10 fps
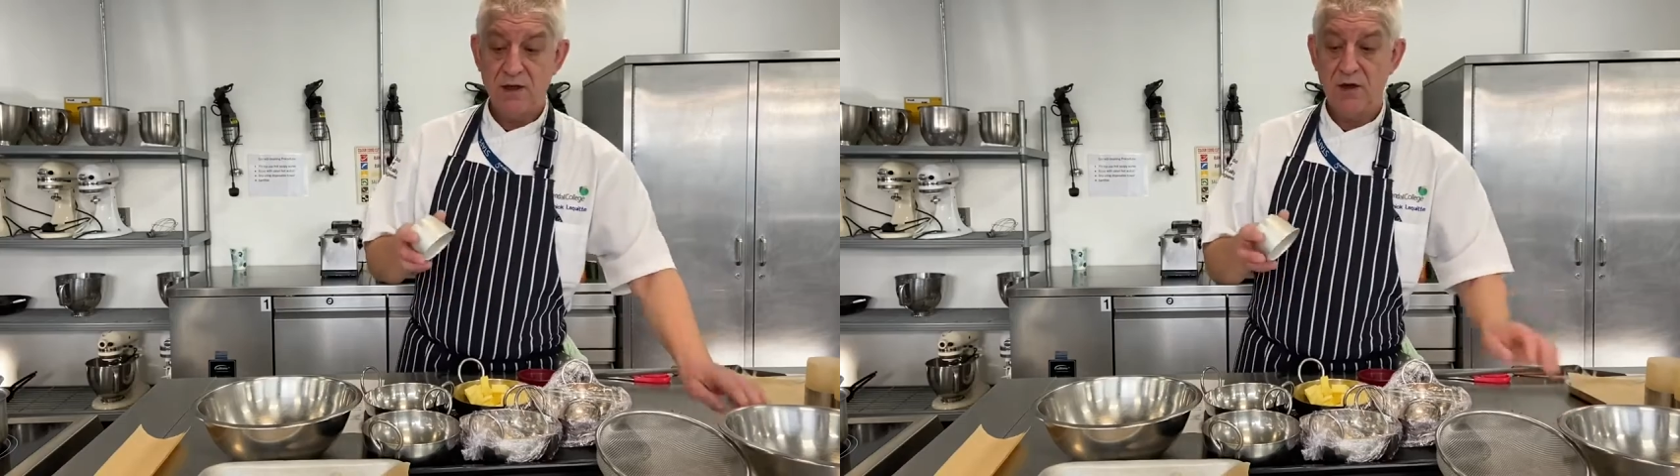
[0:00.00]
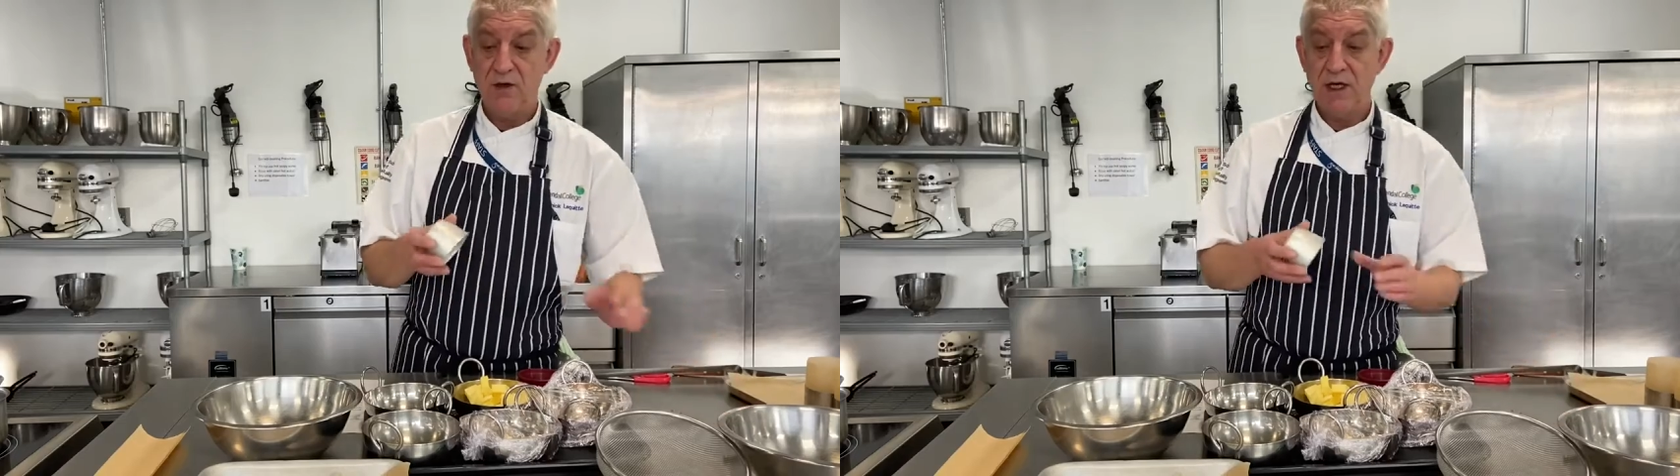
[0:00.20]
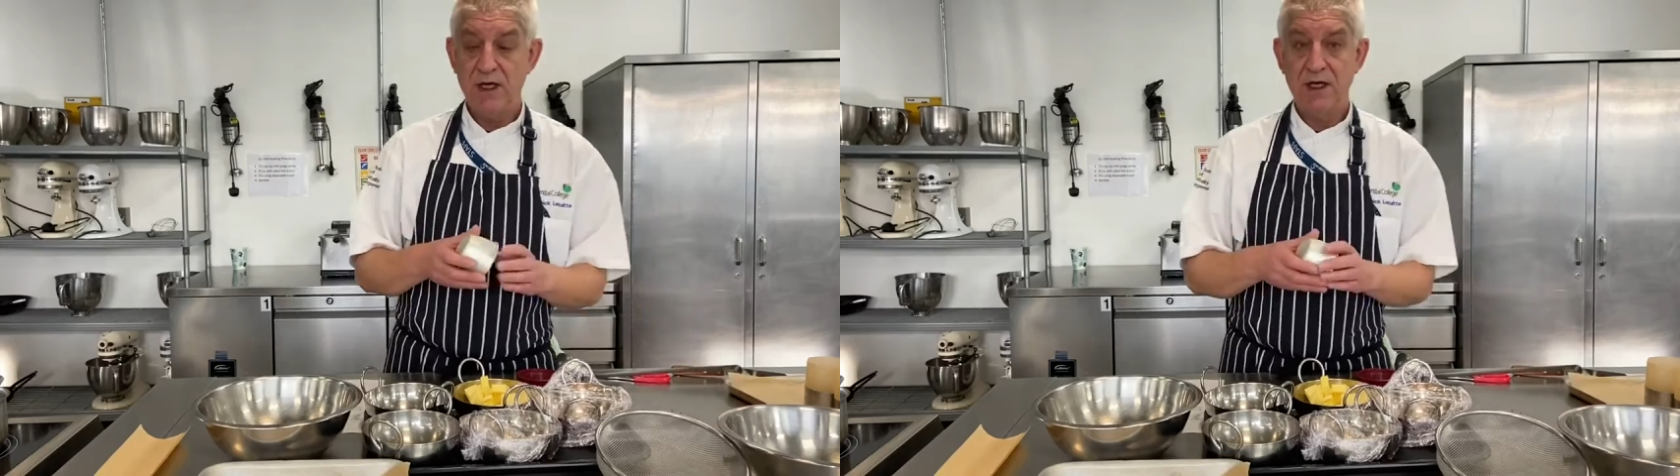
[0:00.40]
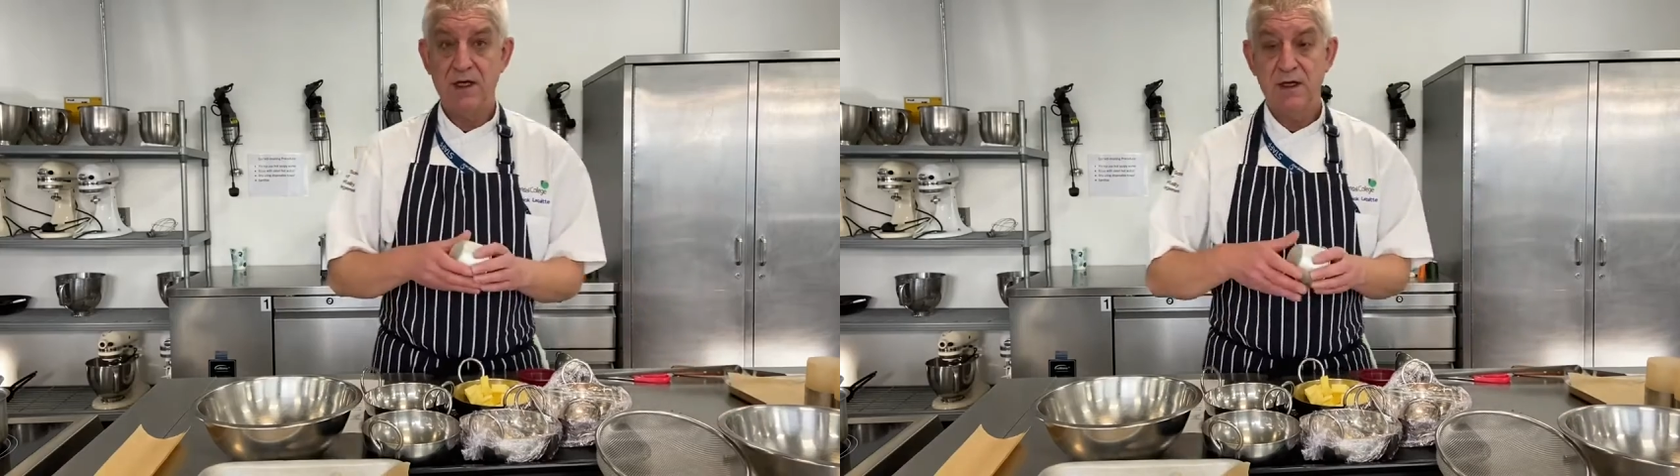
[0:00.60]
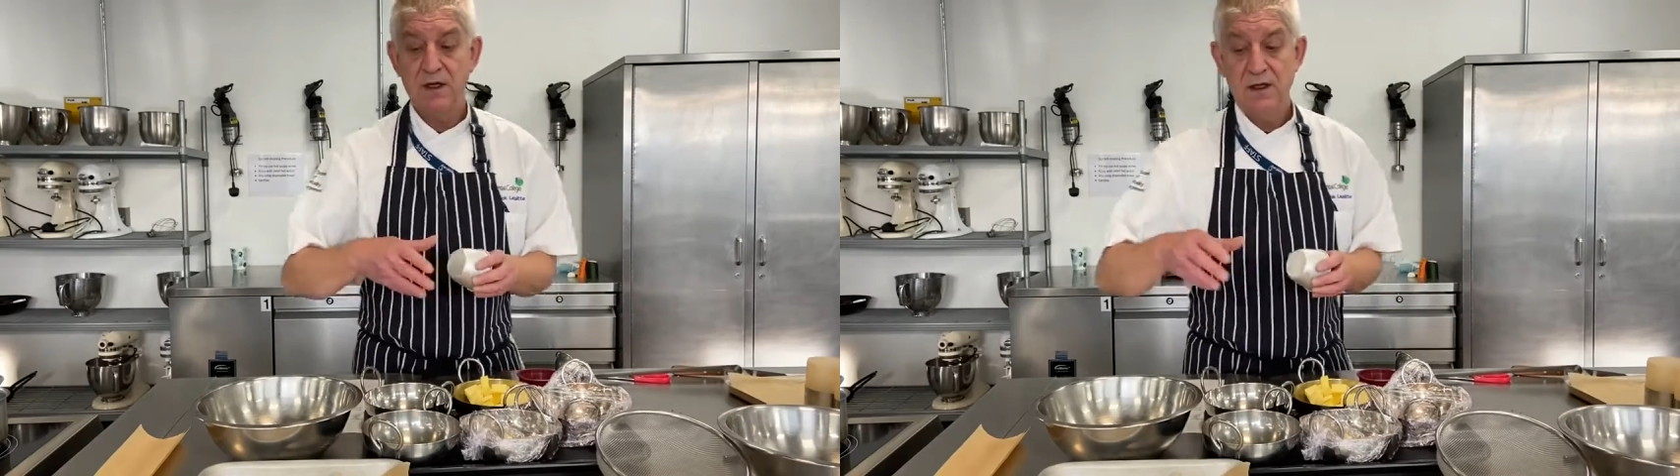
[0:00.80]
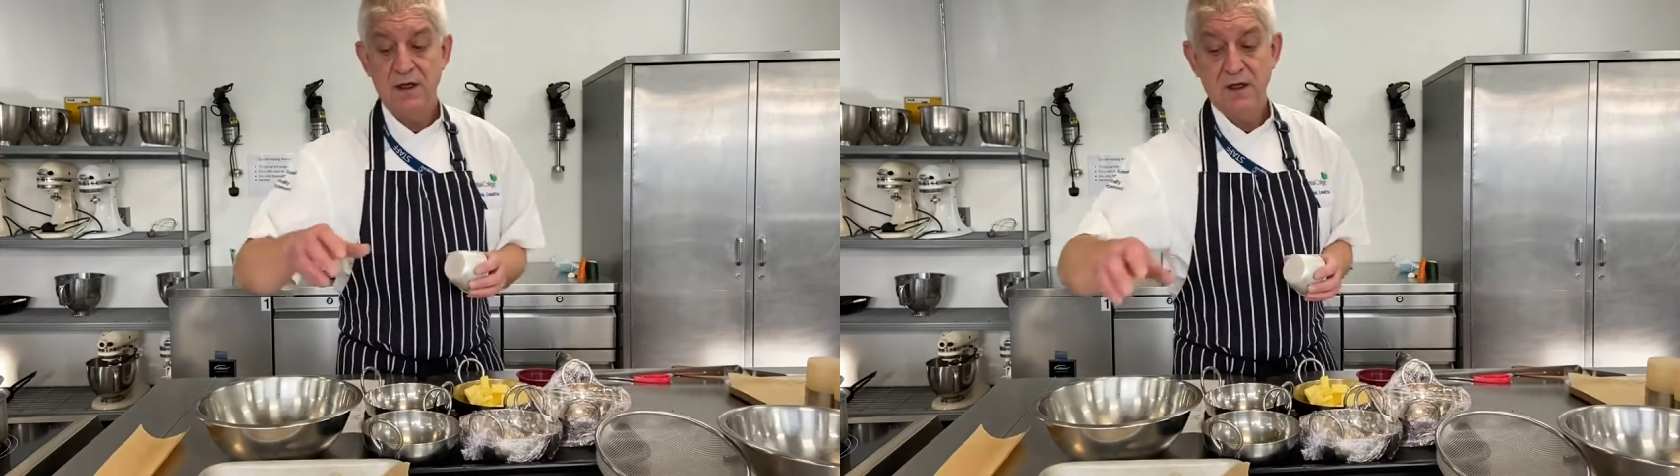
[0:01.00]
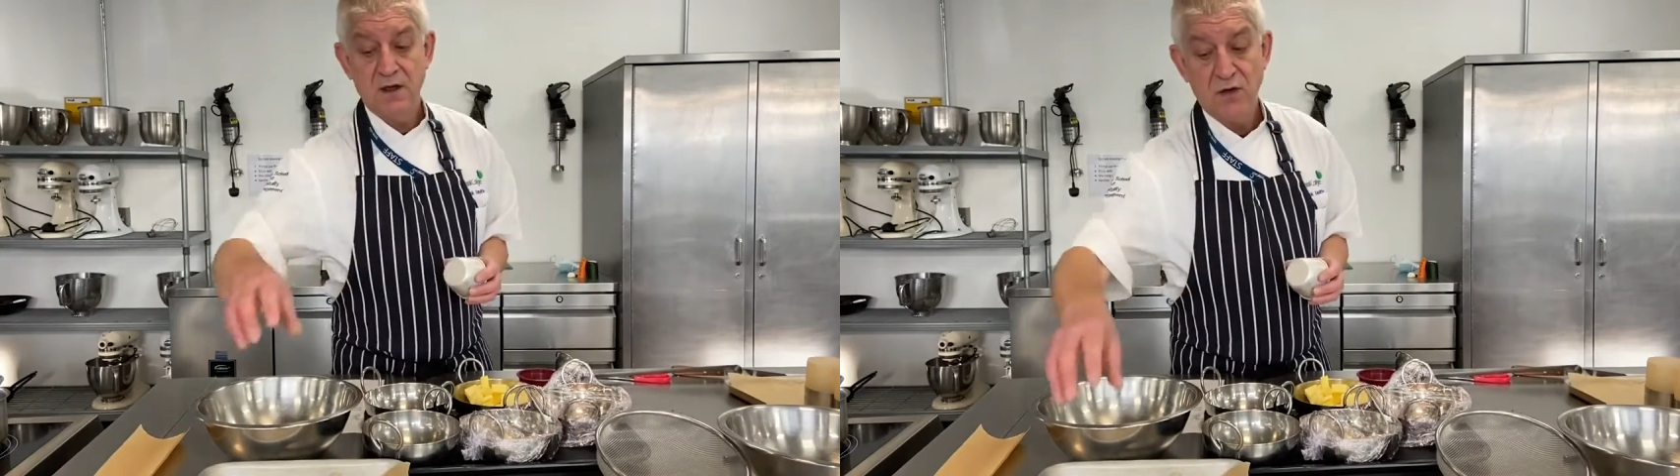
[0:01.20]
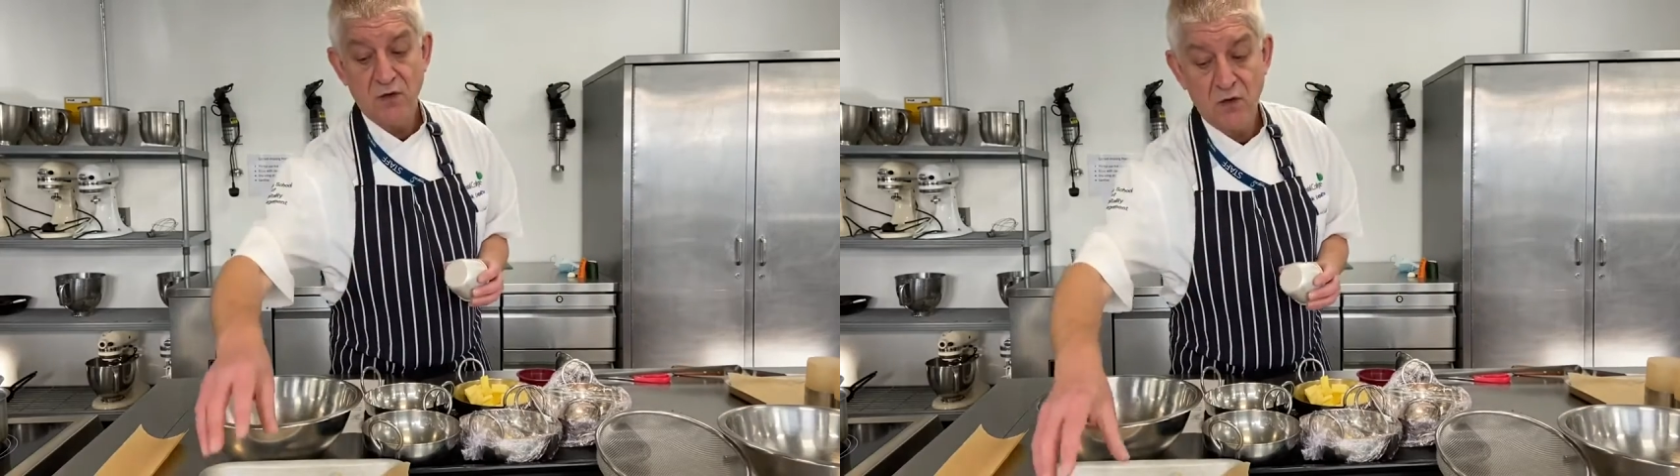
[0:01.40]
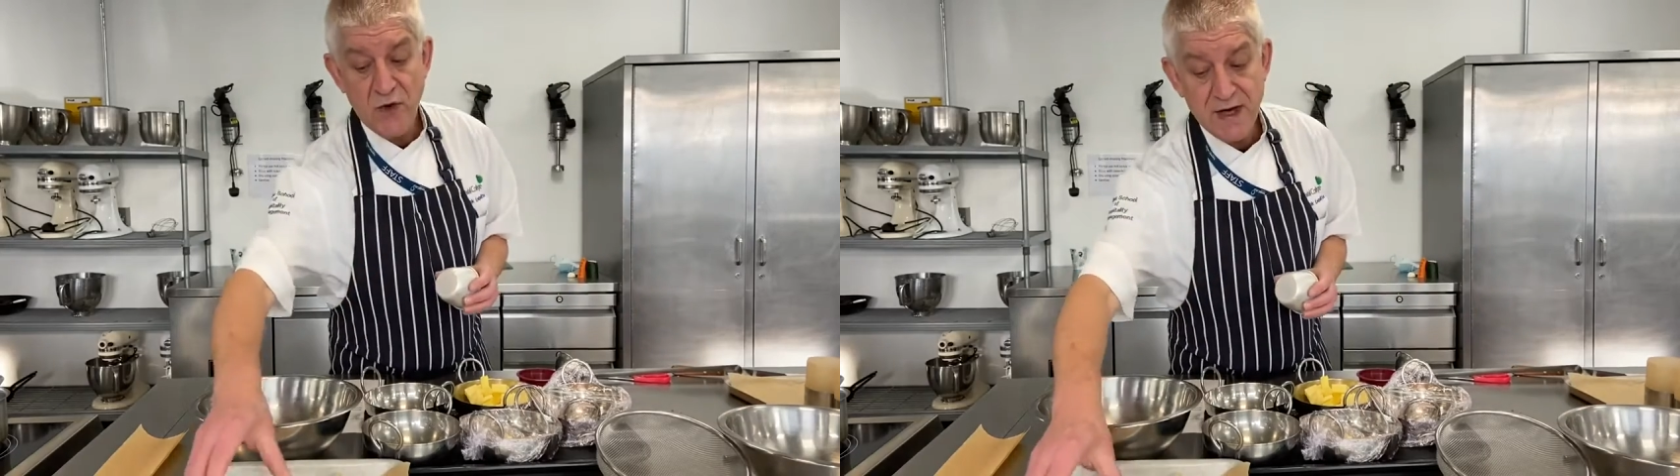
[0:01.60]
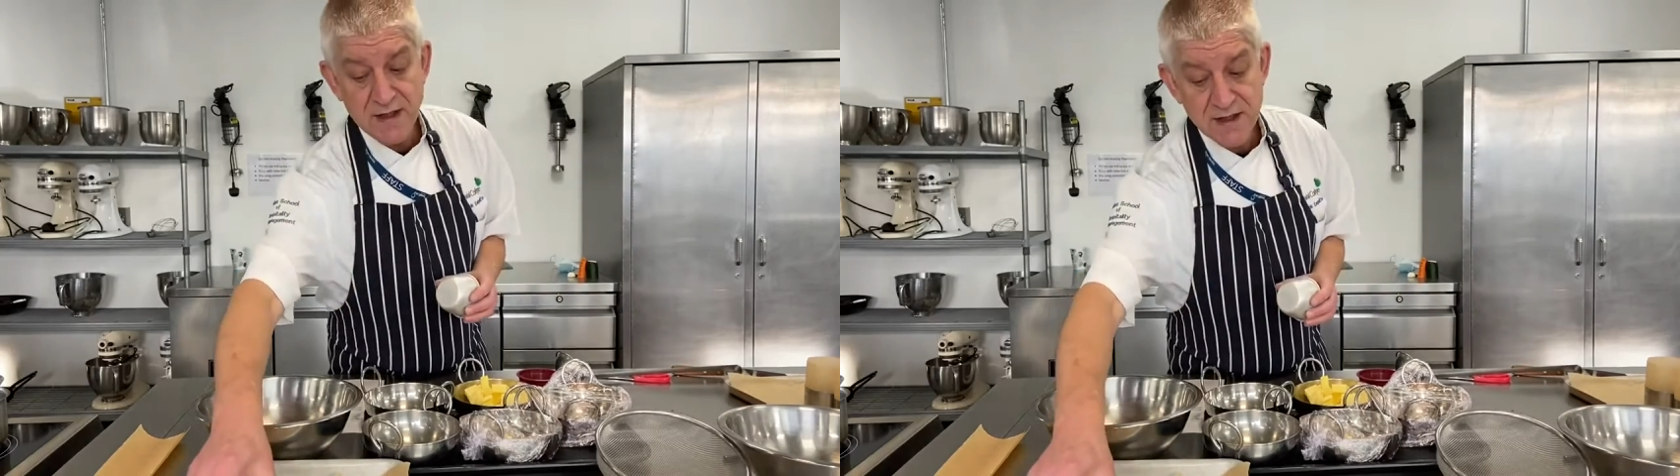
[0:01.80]
You need
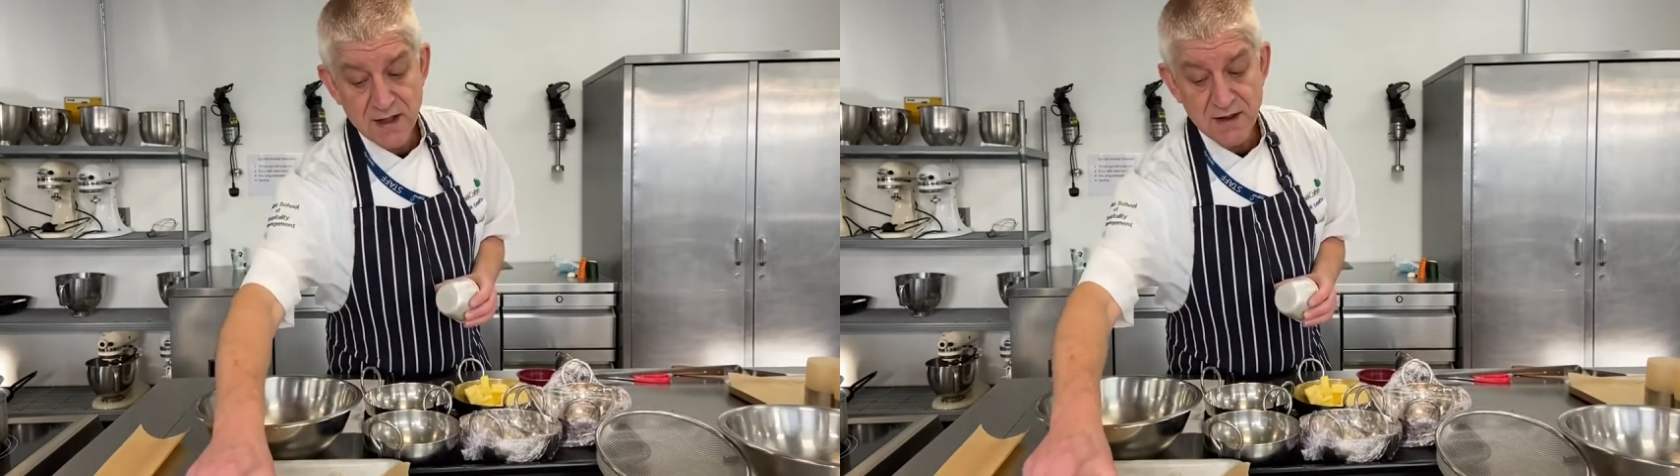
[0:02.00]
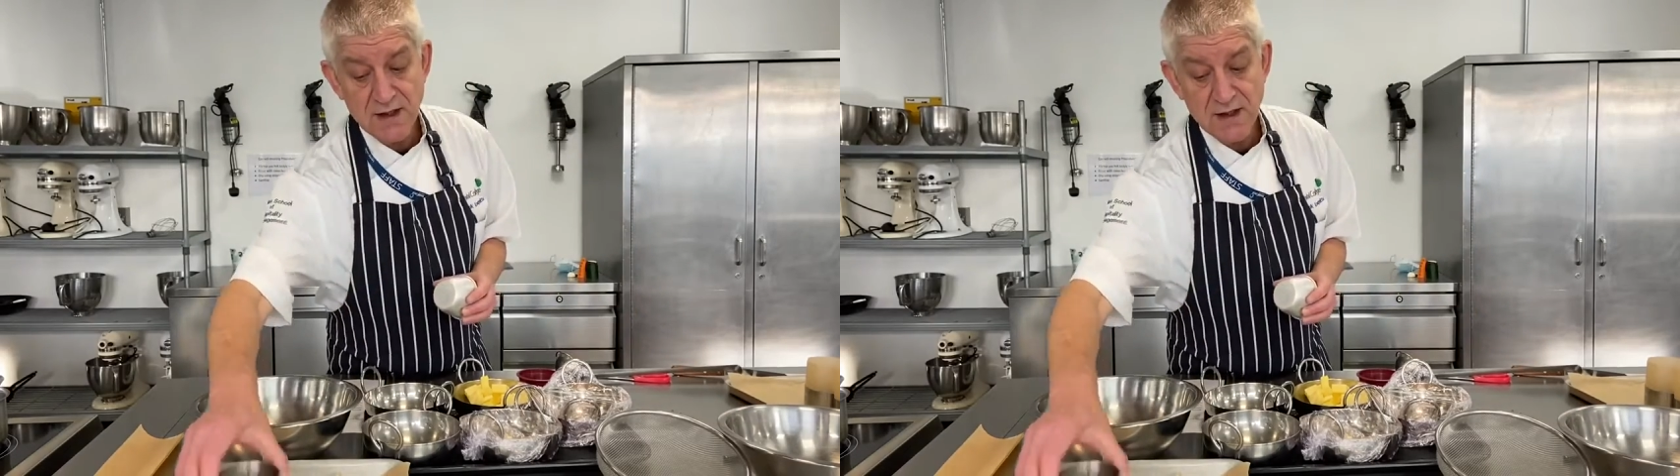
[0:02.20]
rings,